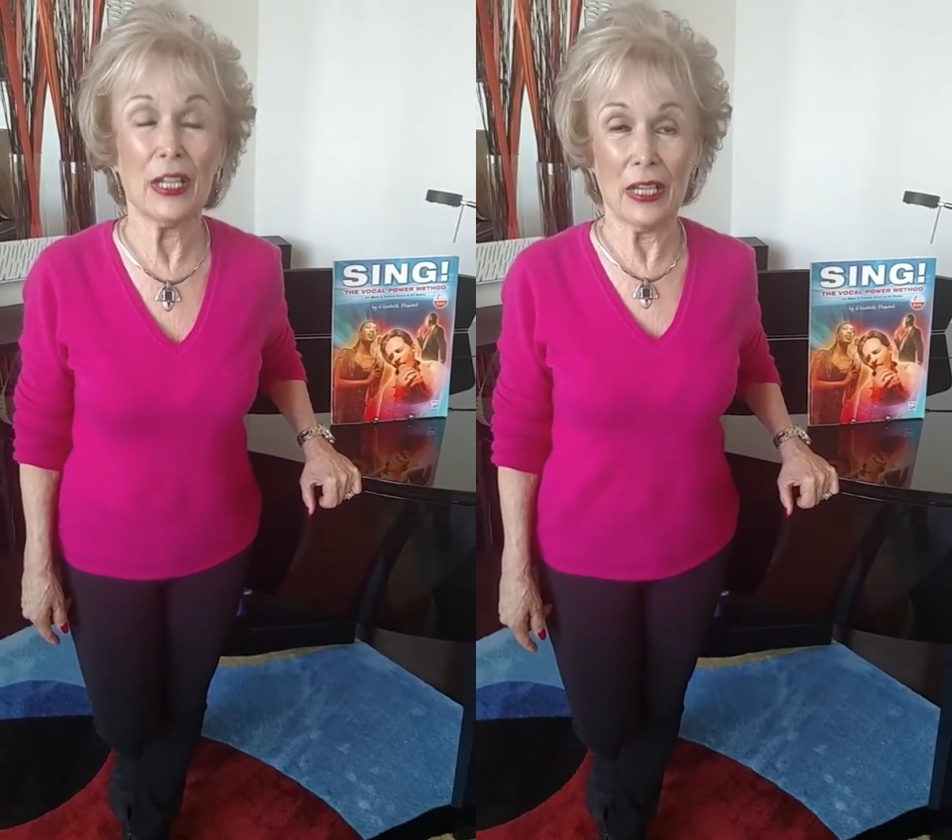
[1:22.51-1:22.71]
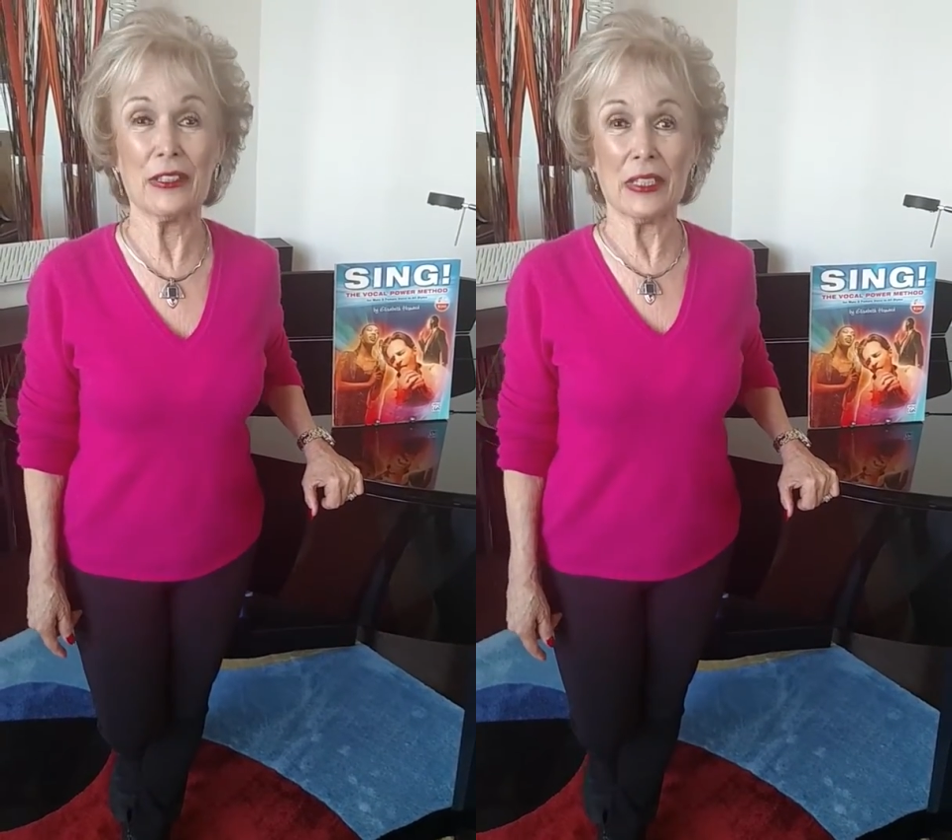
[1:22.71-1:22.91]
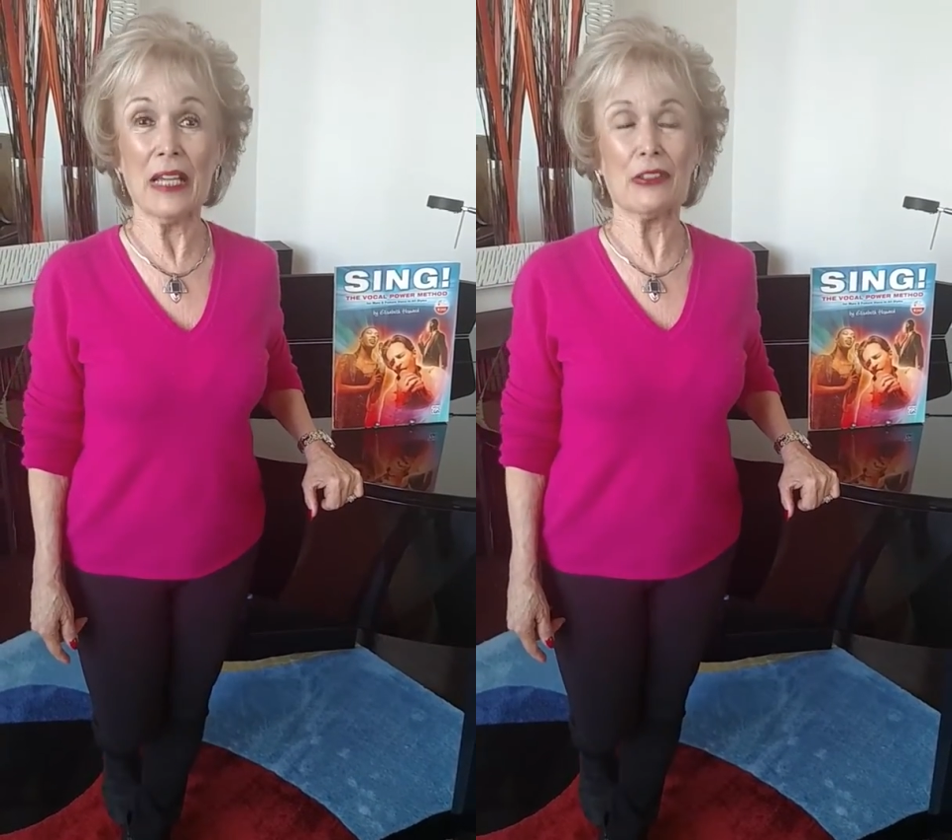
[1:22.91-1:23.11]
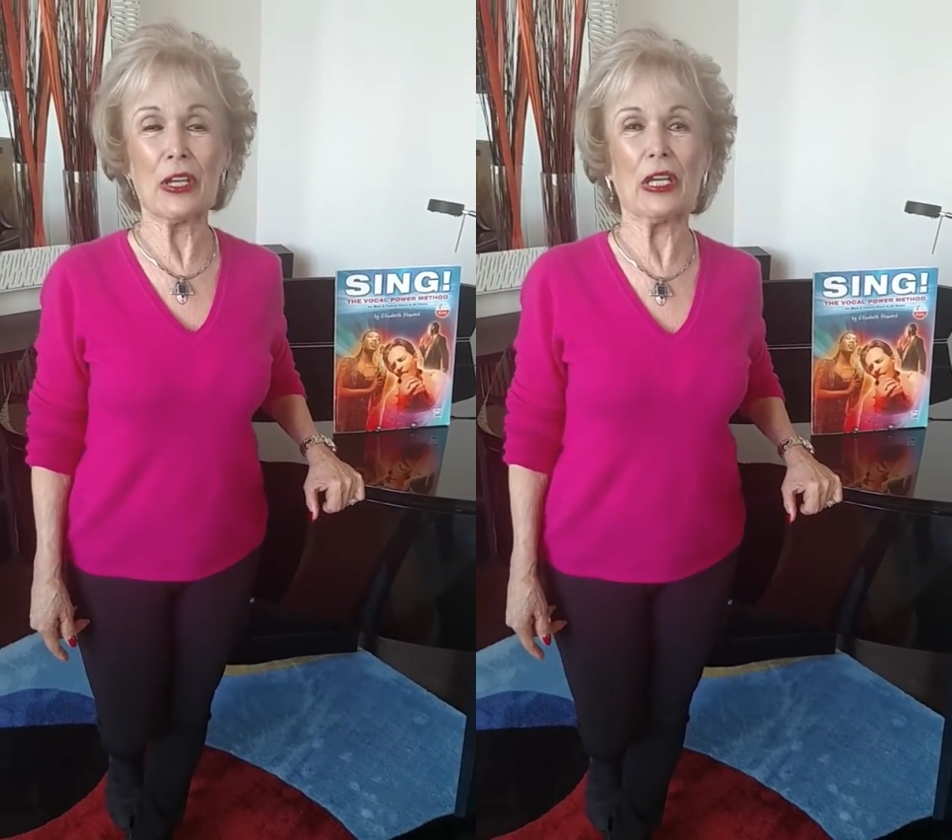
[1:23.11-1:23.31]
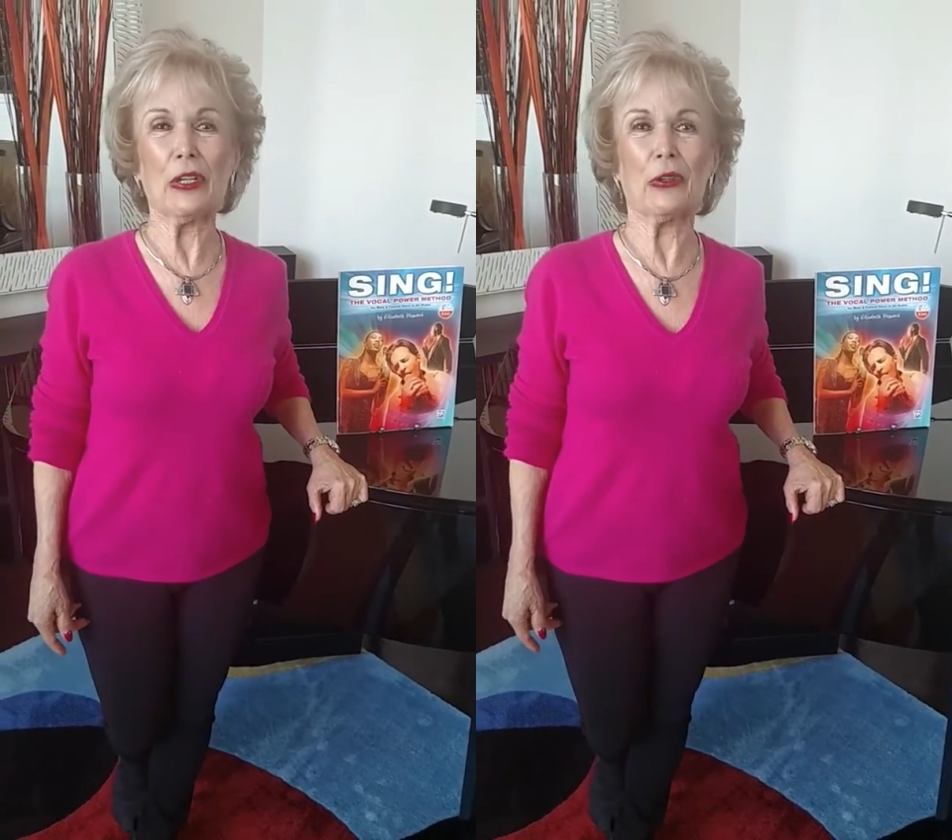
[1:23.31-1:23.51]
It sounds
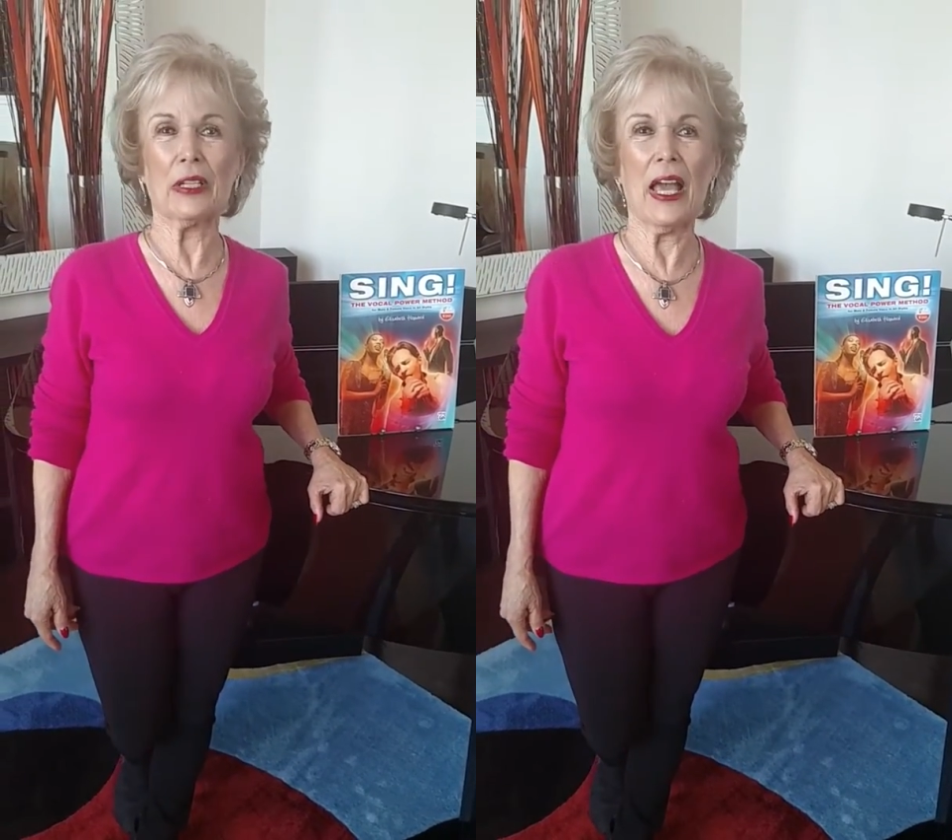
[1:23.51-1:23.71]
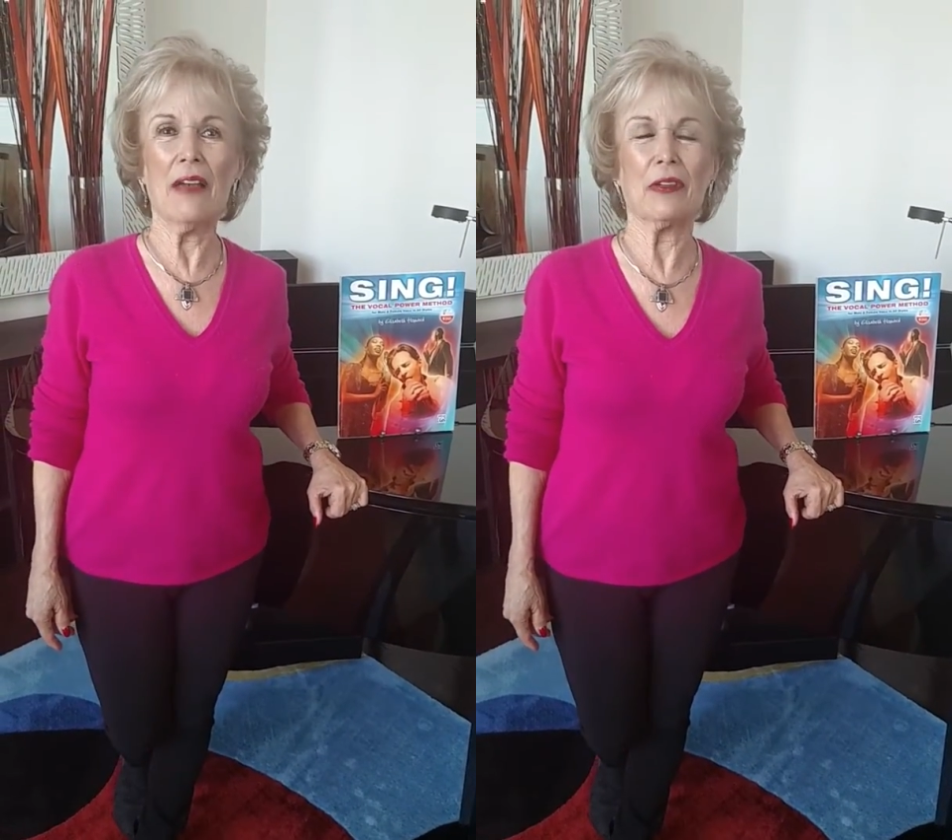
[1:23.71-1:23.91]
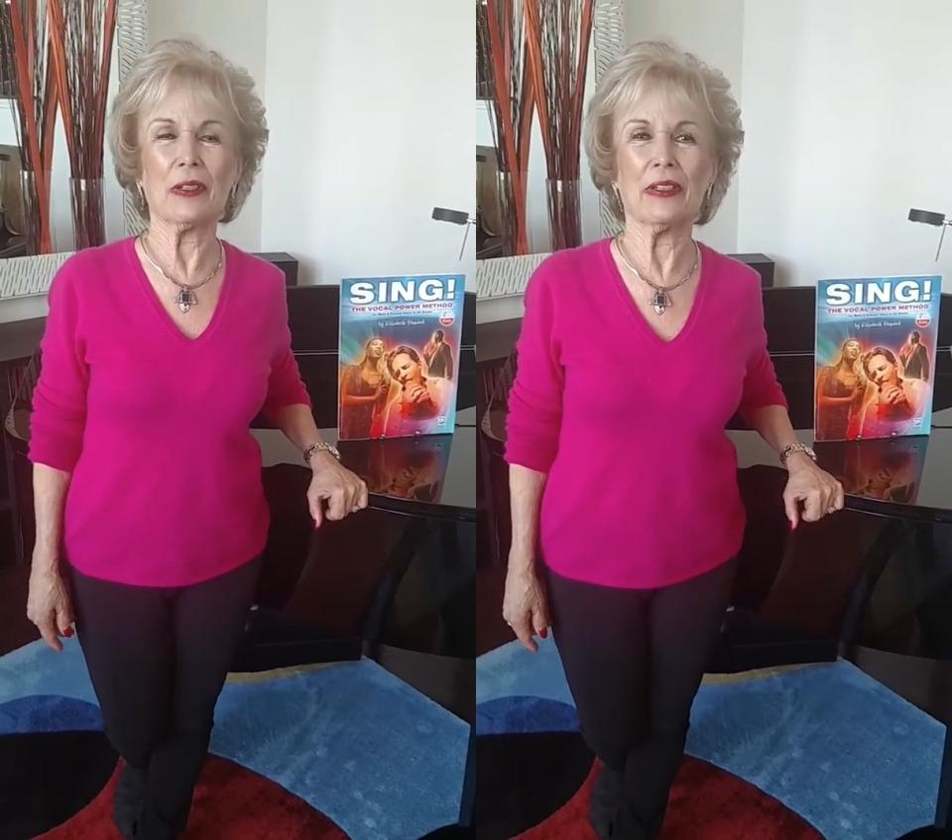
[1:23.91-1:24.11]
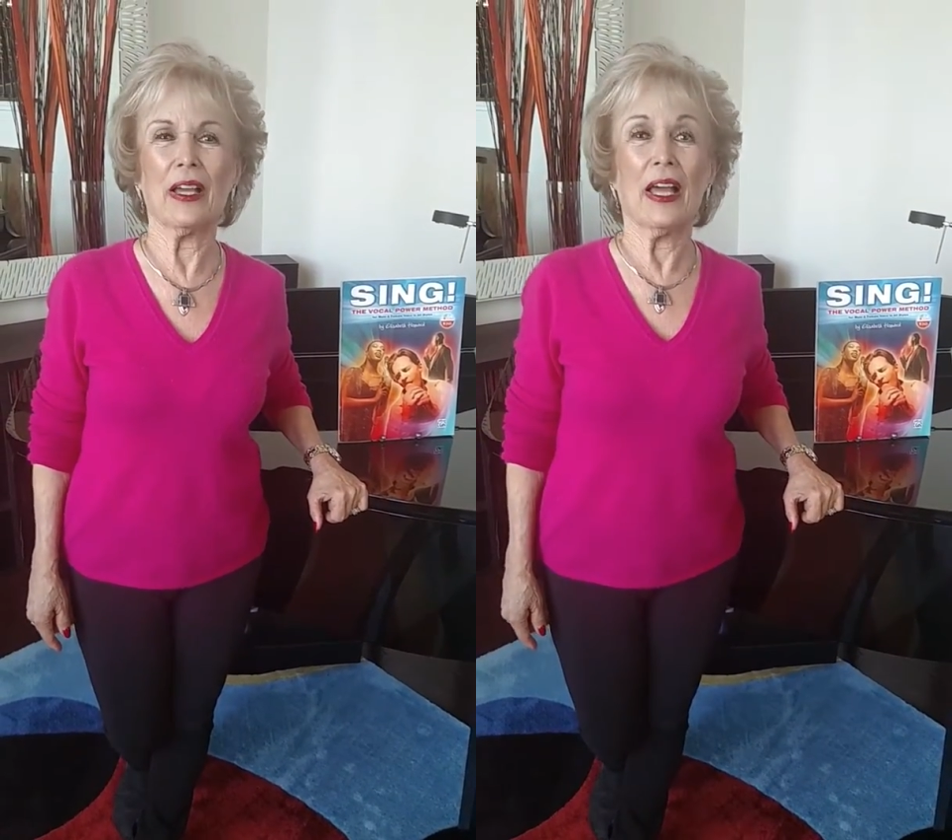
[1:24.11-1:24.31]
like you're in heaven.